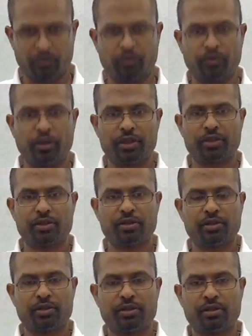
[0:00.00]

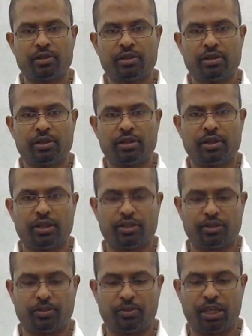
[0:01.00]
This is
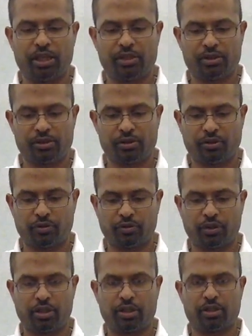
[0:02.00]
the base of
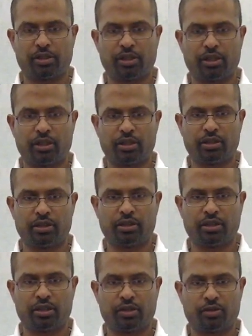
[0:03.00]
EyasSat
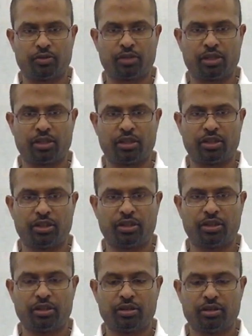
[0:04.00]
Classroom Satellite Kit.